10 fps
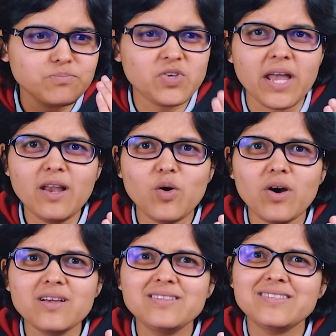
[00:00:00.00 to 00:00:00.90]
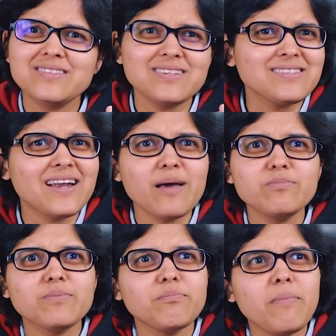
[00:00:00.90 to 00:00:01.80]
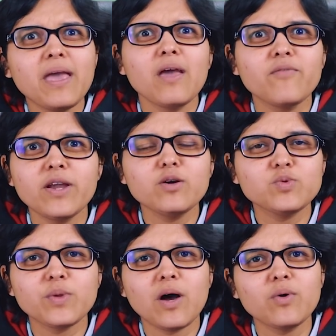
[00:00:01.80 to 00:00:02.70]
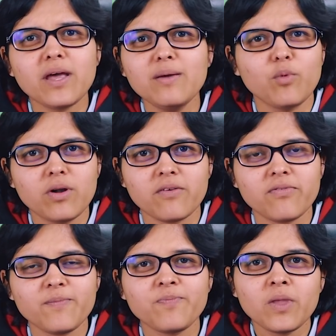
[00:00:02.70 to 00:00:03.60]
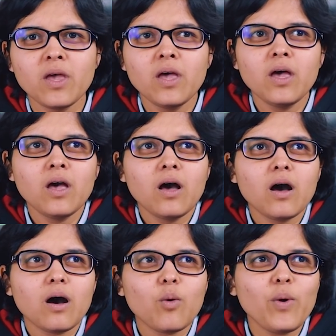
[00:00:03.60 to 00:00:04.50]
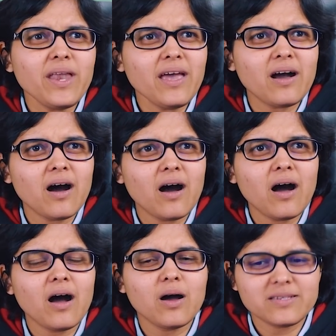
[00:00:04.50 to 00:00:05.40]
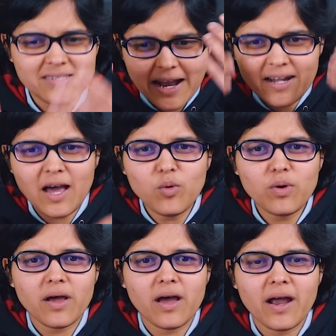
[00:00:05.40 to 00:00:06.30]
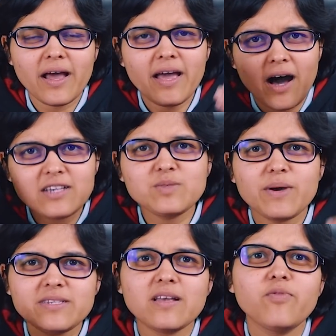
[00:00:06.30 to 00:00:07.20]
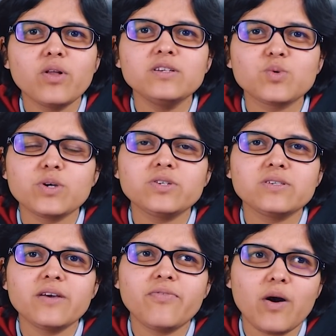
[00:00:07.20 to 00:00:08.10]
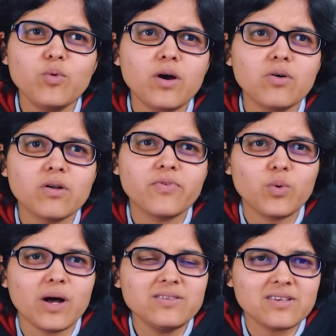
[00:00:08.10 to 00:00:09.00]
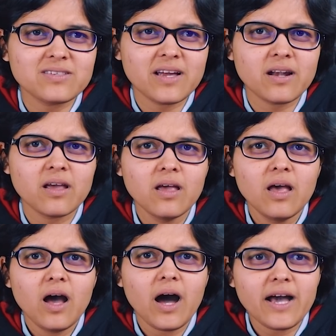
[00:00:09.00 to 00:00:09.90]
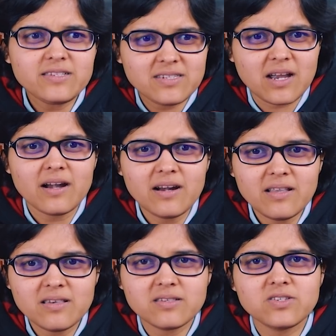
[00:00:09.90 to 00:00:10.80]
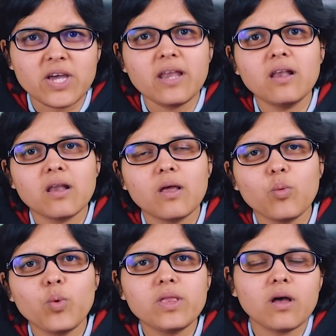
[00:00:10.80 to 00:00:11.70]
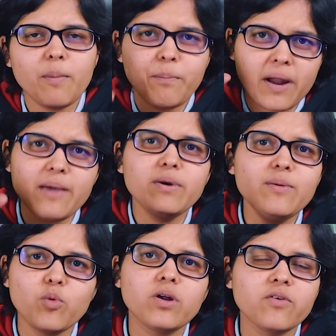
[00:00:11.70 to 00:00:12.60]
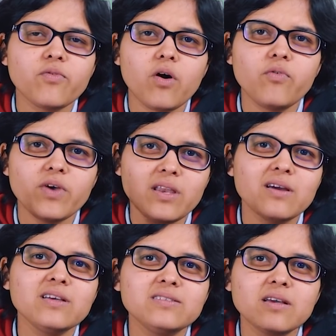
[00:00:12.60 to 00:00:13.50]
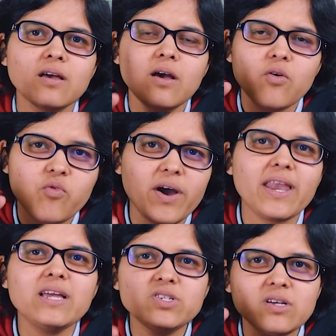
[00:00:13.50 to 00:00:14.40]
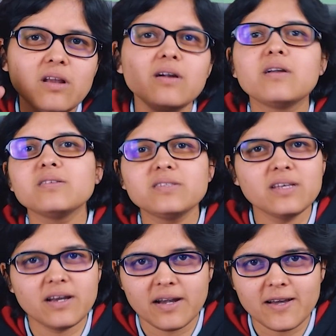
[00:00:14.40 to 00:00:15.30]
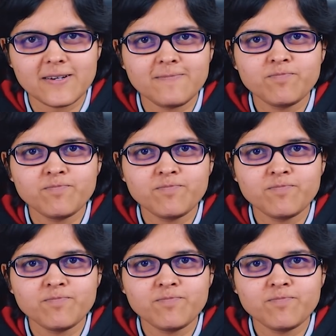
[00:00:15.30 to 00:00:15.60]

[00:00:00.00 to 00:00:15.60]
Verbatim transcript: channel, or it's just that I'm making videos without any motive? When I sat down and I asked myself all these questions, I found out a few answers that I started this channel with a primary motive of increasing financial literacy in India.